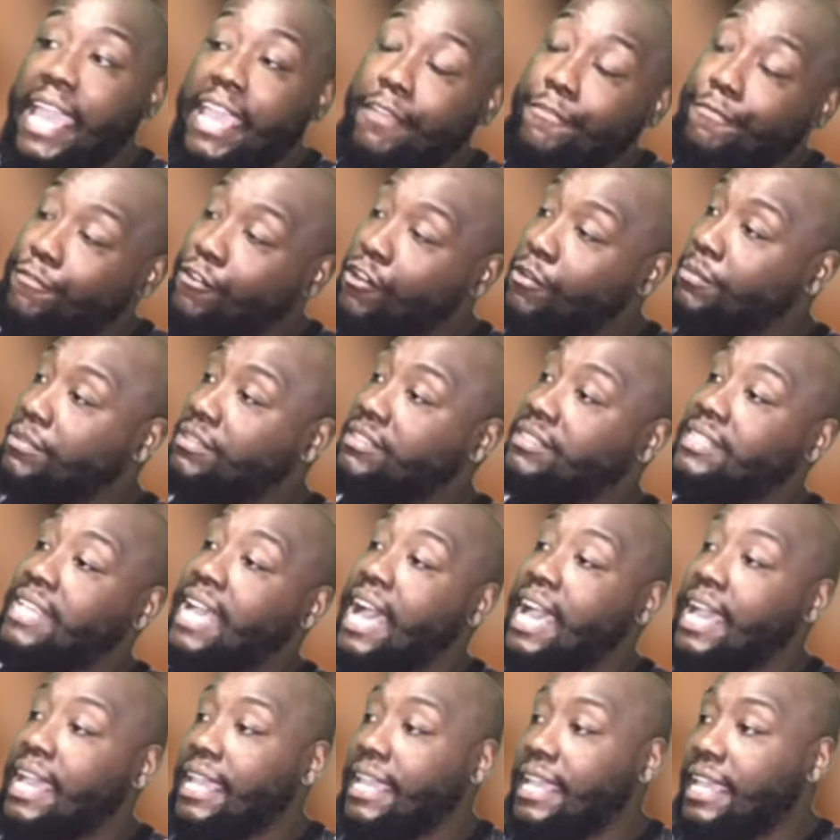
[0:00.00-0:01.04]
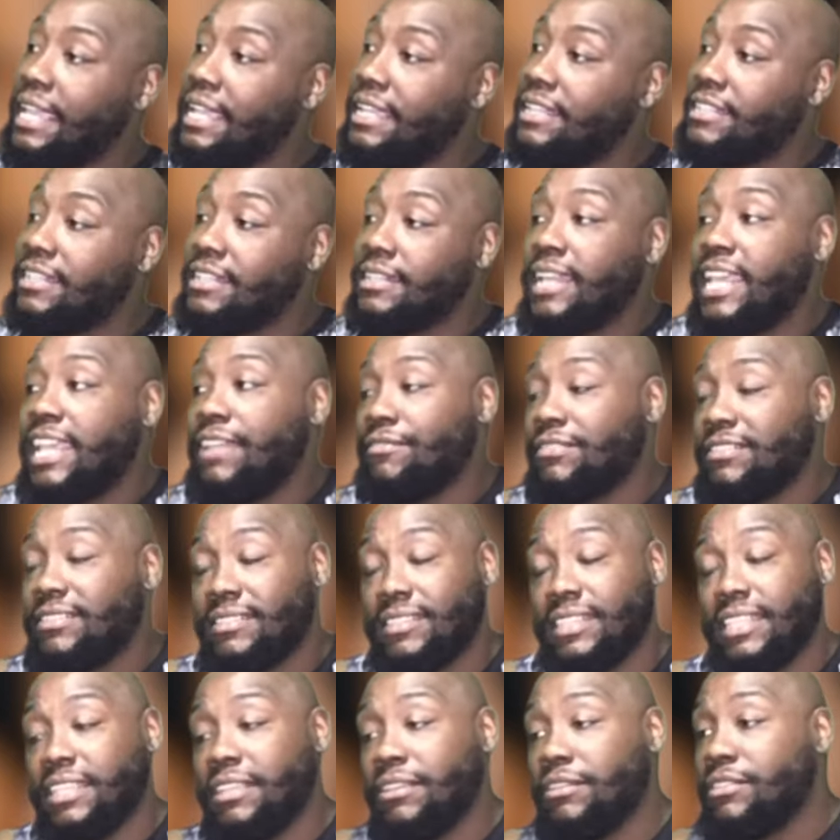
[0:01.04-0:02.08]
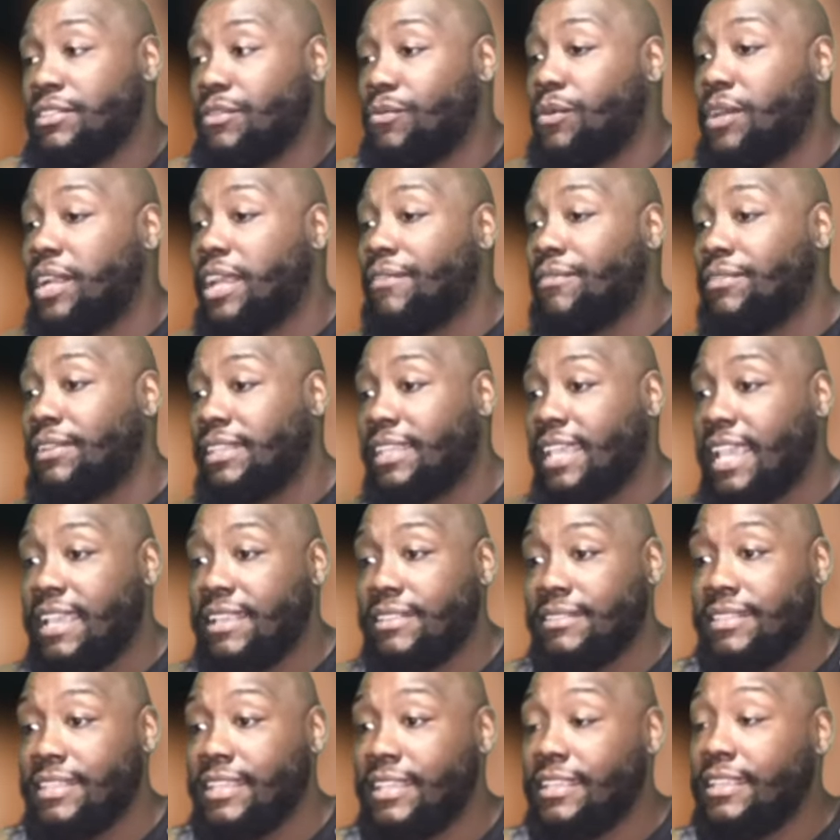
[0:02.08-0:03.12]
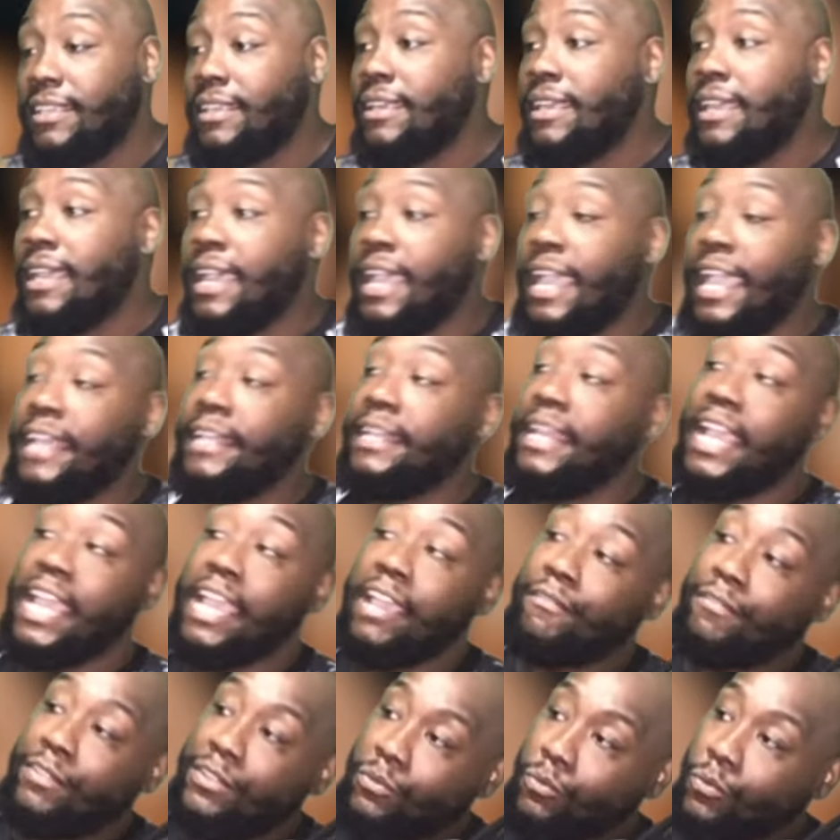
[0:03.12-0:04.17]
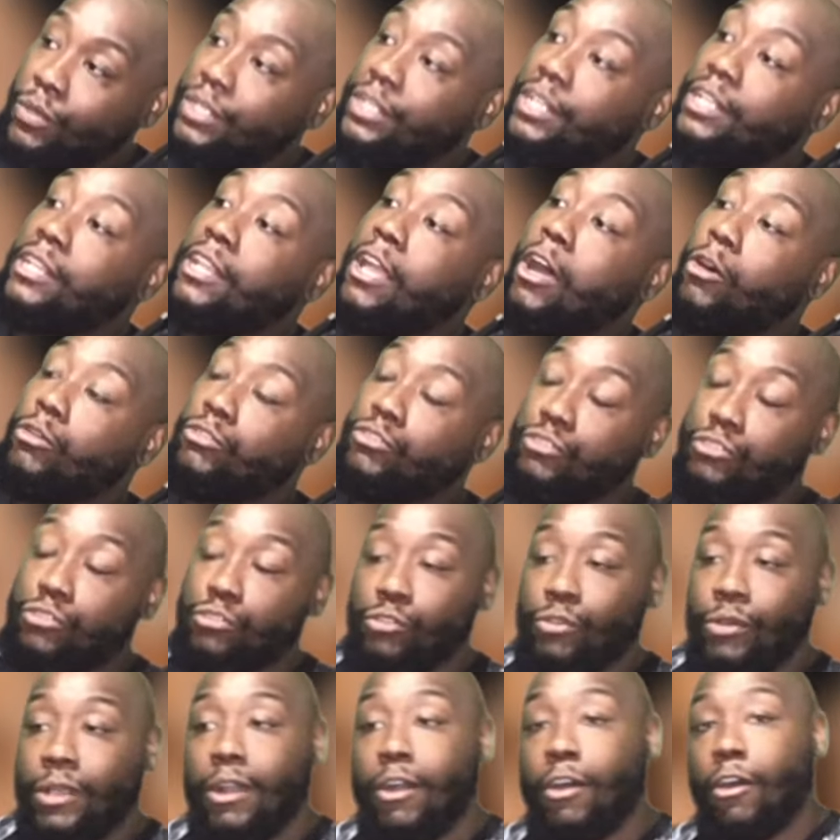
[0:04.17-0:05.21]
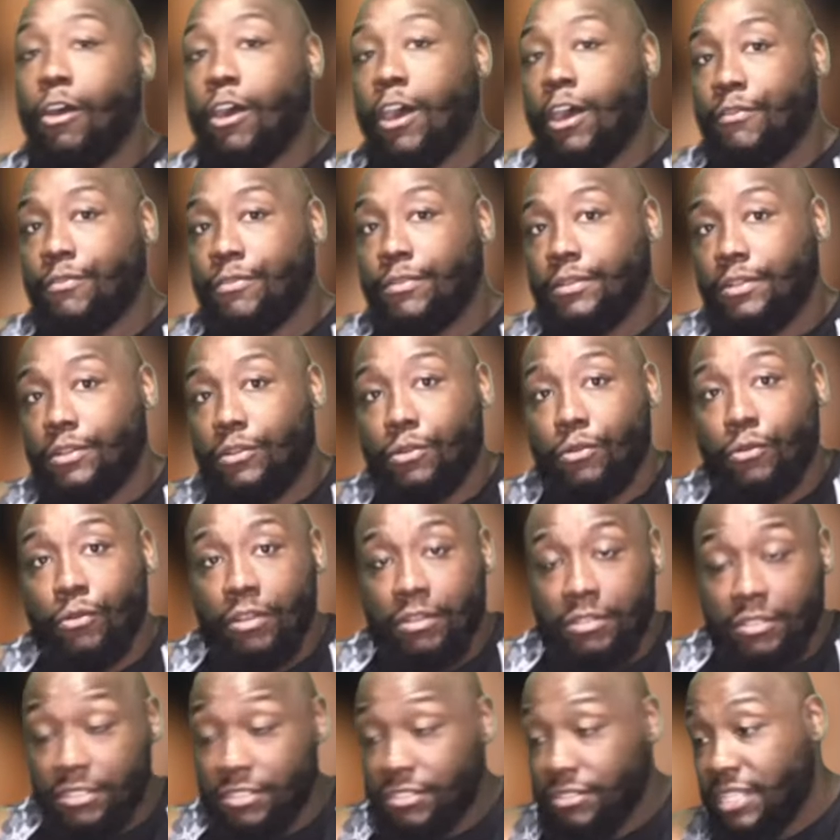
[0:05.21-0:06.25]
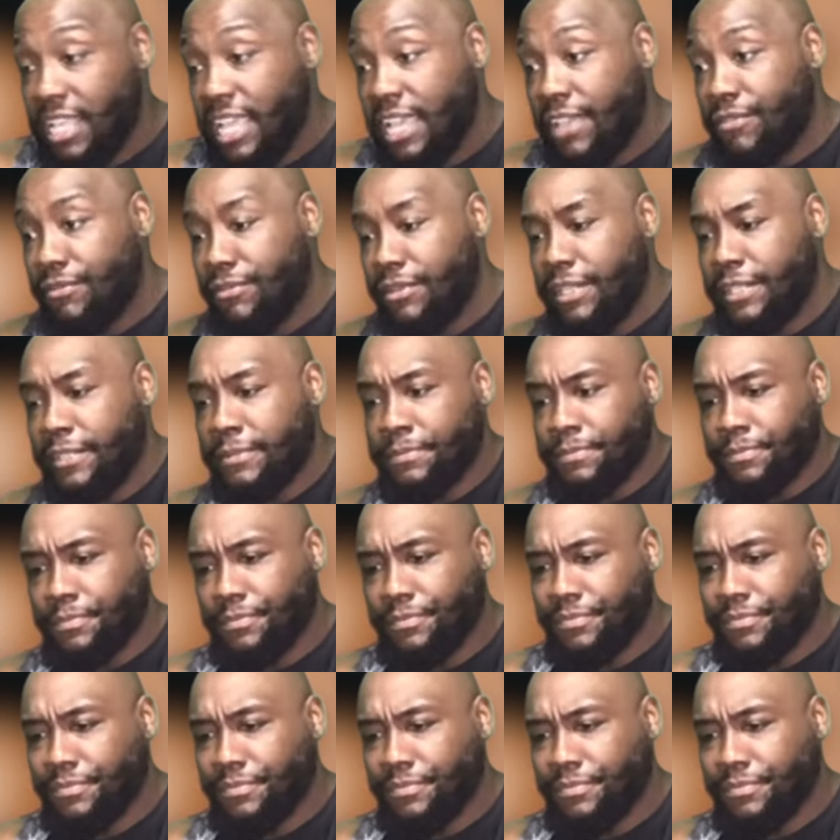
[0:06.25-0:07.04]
former CIA agent, Navy SEALs, and whatever the case is. And Evan went to law school at Harvard, according to Stephanie.